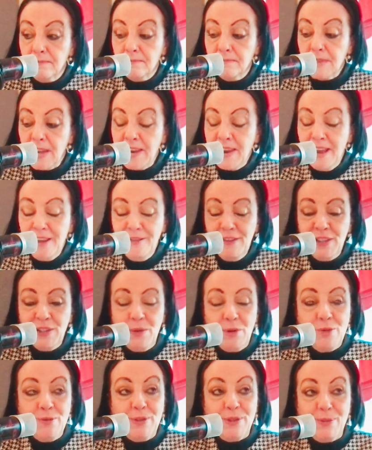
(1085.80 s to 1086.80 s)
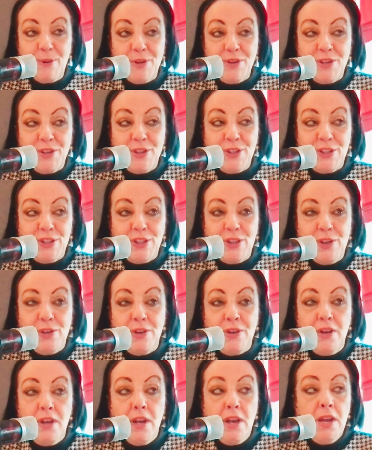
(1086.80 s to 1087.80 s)
And Elvis always wanted a
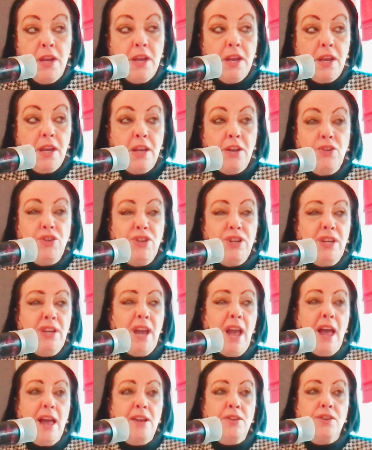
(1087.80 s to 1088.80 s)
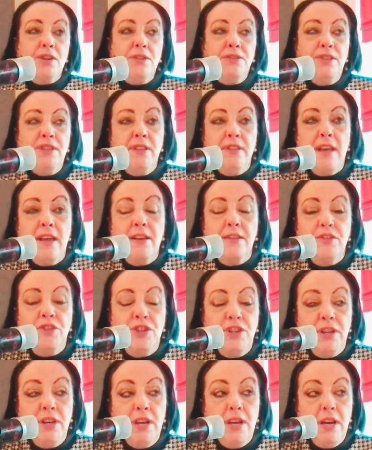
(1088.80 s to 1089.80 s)
son, and she held on to that.
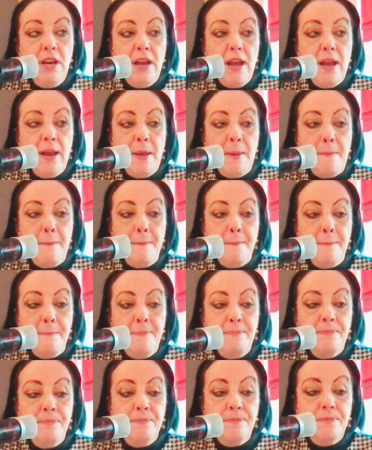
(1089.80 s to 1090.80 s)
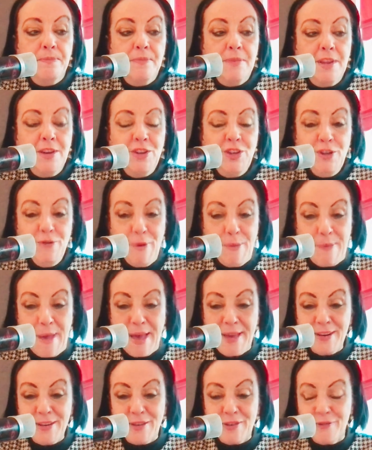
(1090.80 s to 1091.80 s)
She um, she
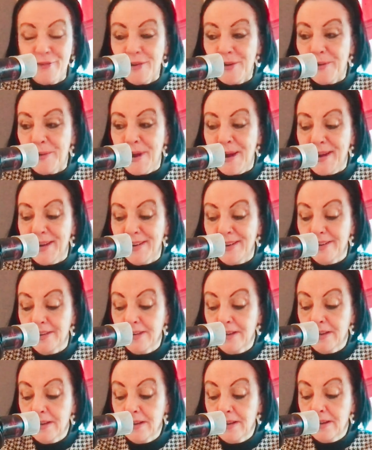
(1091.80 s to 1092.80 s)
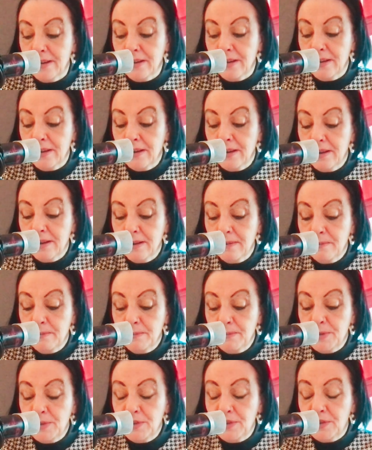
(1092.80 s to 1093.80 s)
rebelled for a while,
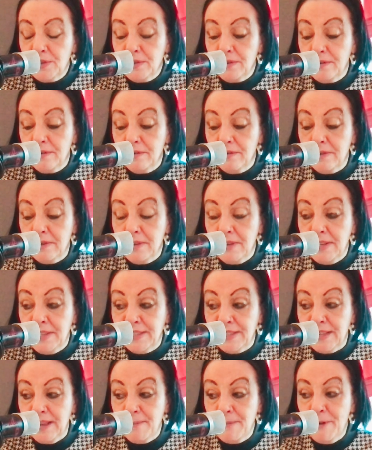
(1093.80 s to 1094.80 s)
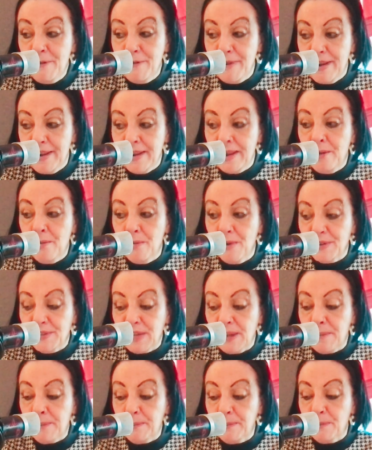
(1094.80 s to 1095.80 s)
but Lisa Marie was,
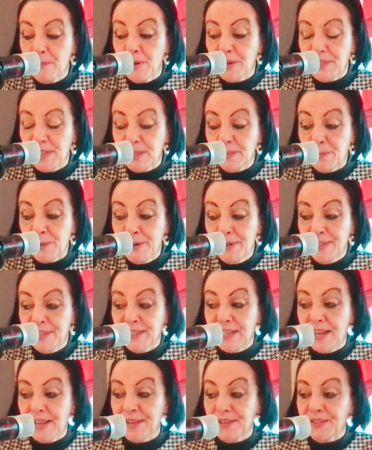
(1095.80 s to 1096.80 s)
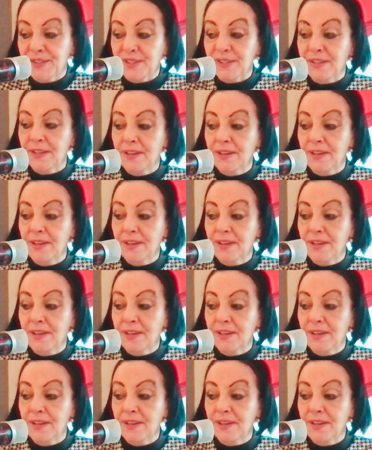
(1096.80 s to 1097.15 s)
a, was his princess.